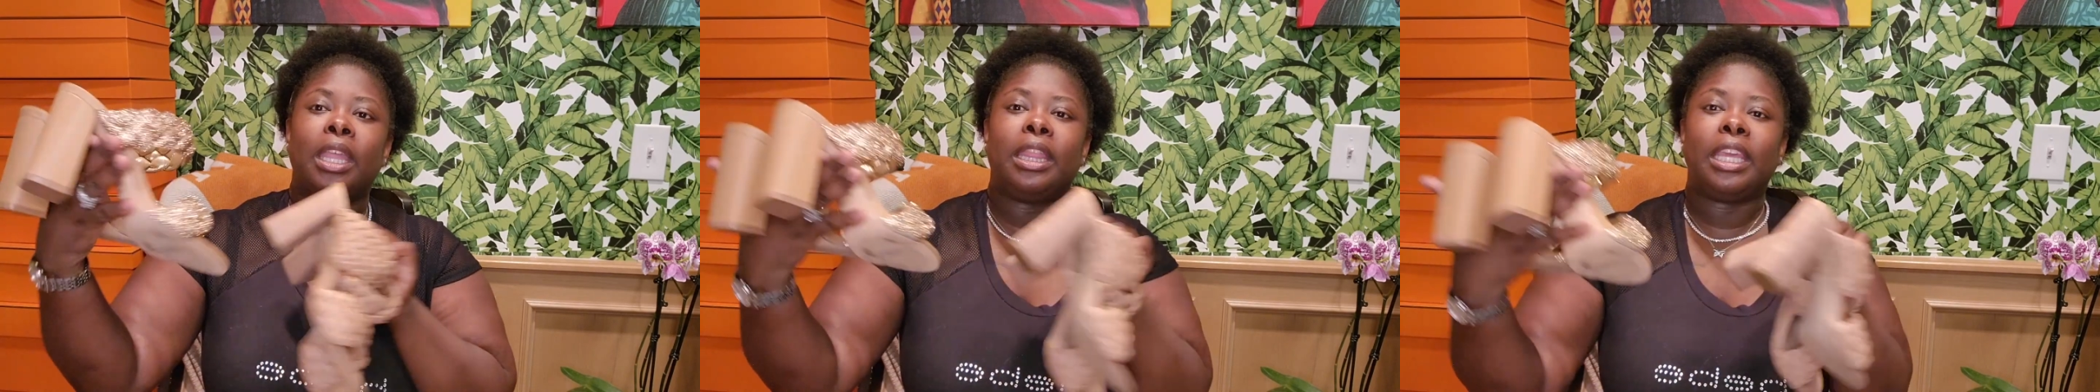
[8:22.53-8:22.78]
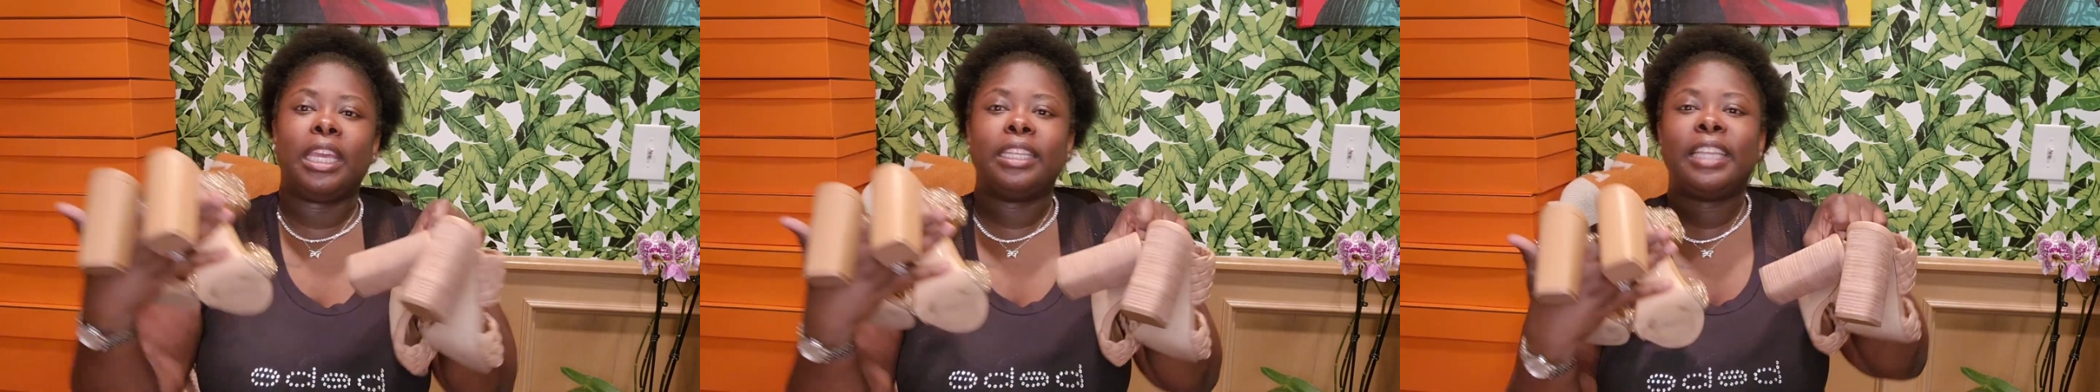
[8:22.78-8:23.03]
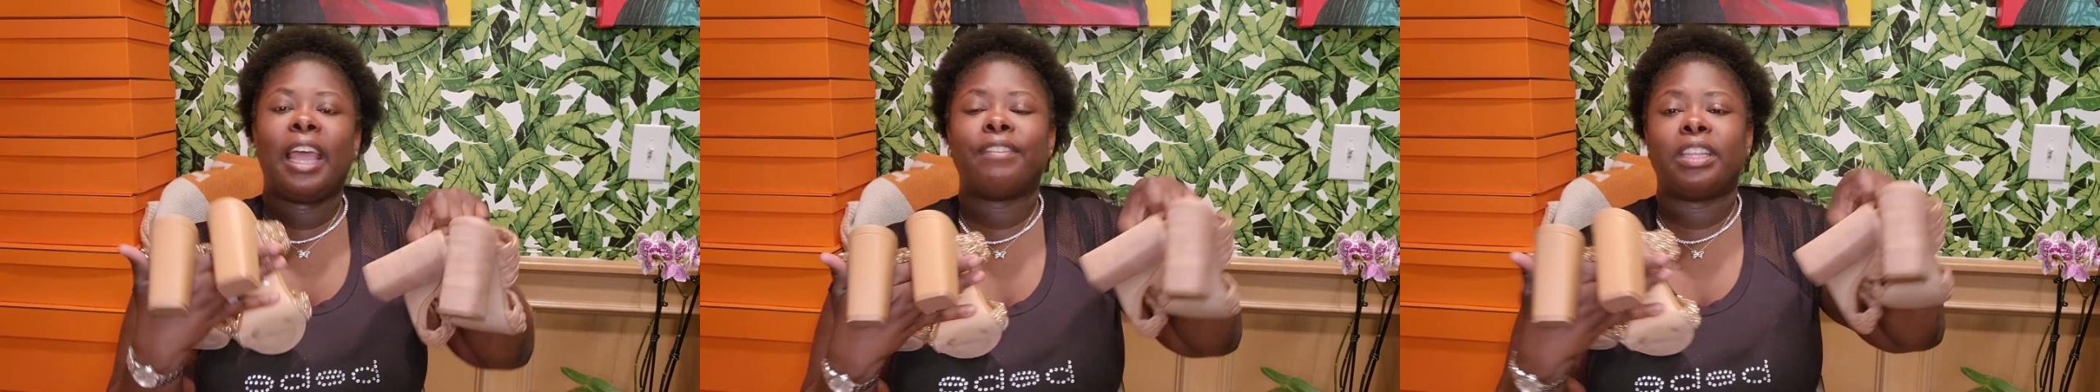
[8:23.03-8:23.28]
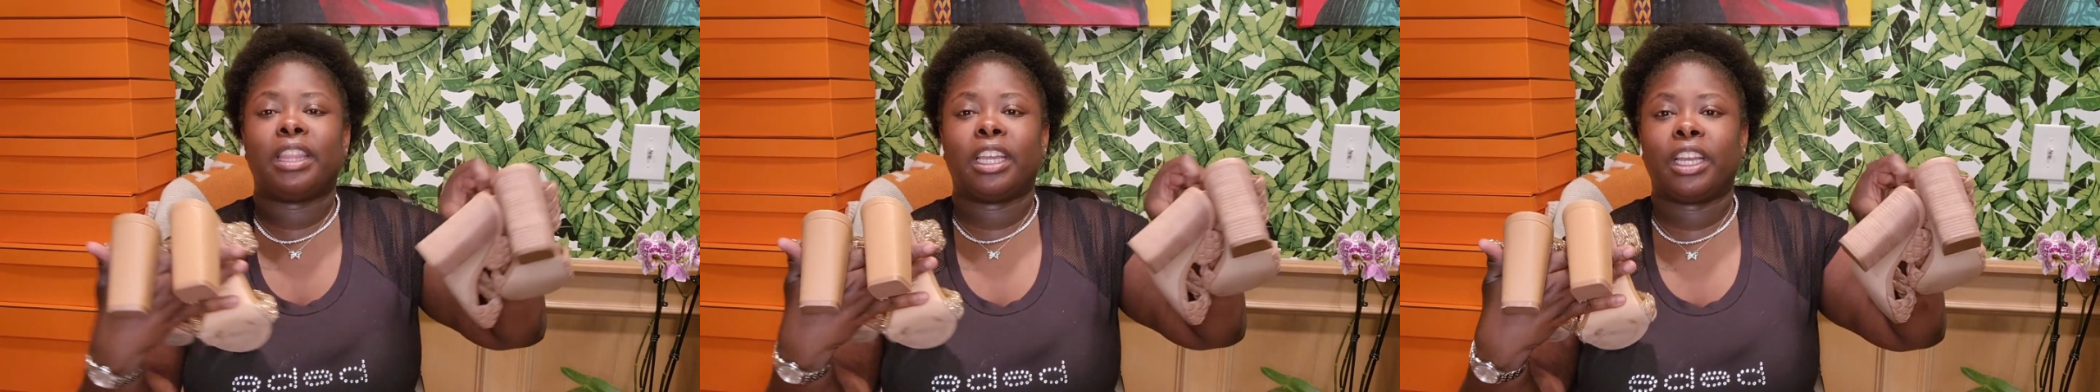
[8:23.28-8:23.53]
These
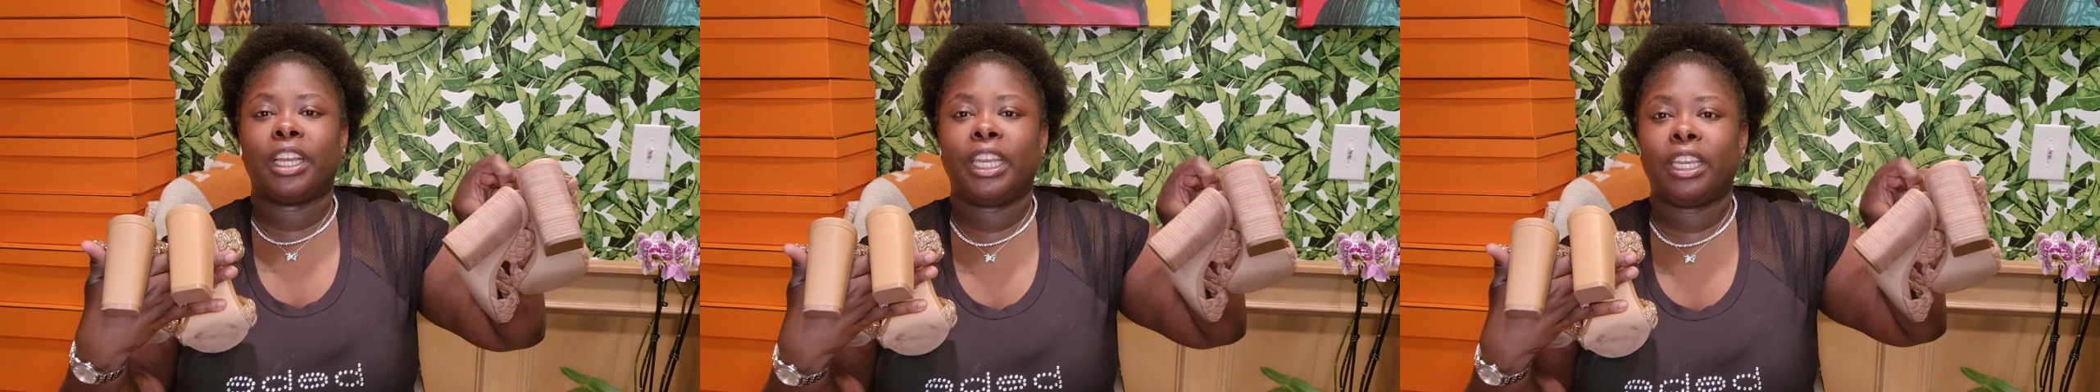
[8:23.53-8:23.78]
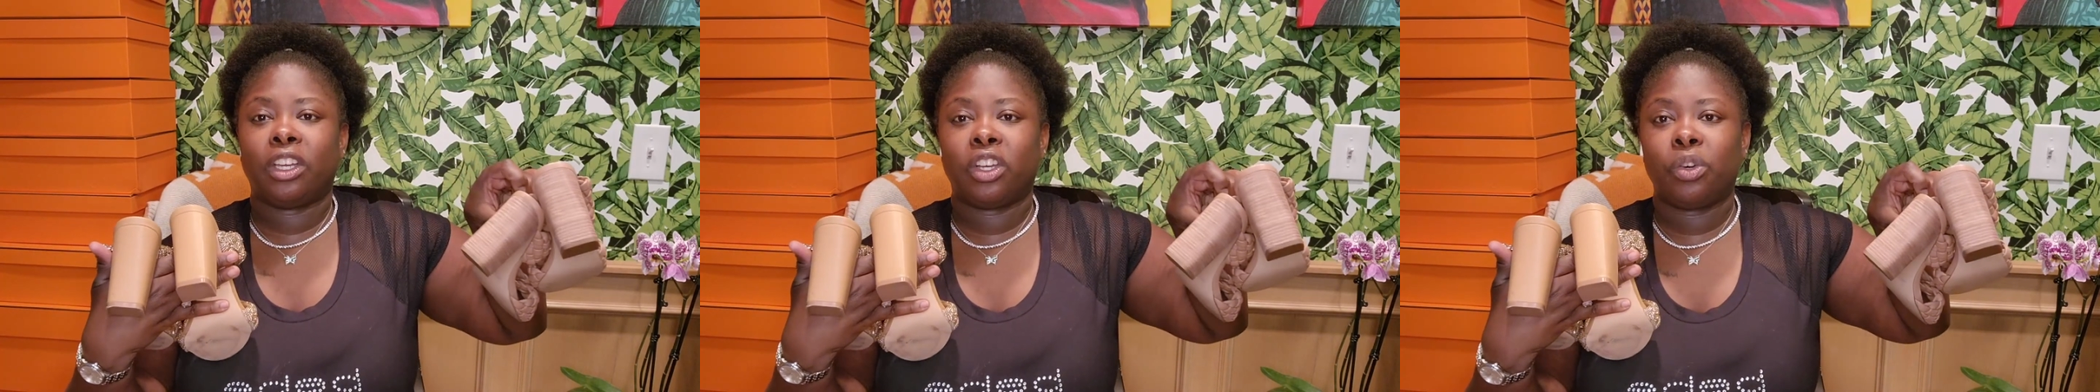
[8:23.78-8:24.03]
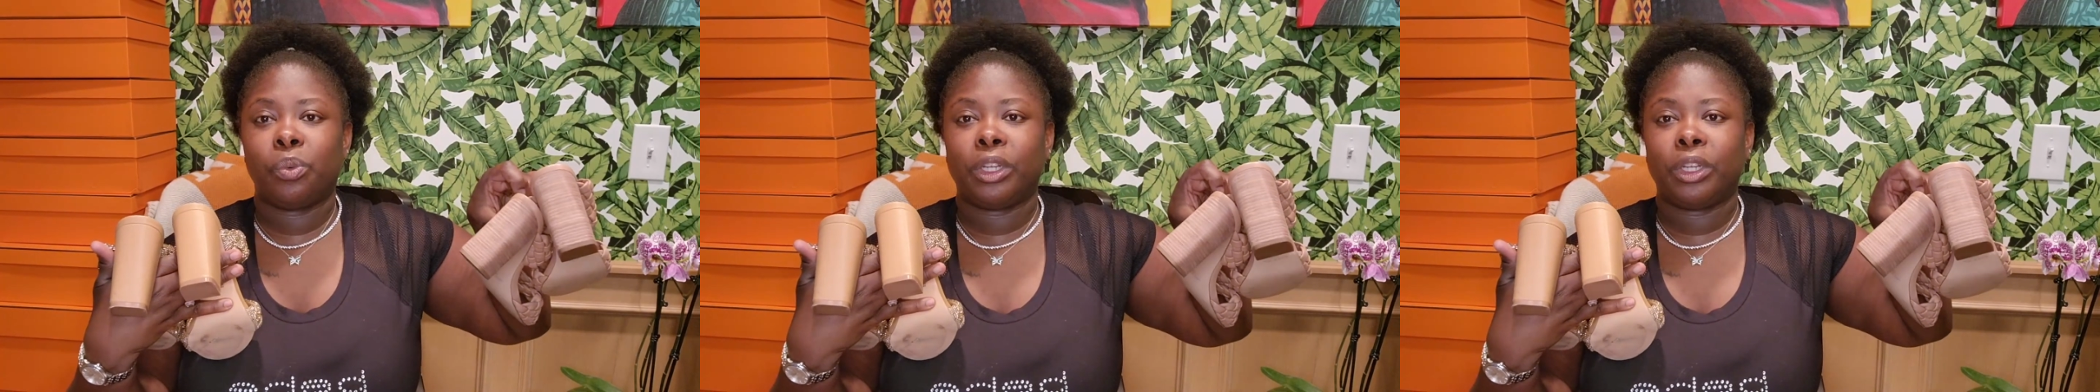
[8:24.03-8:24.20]
have a thicker heel,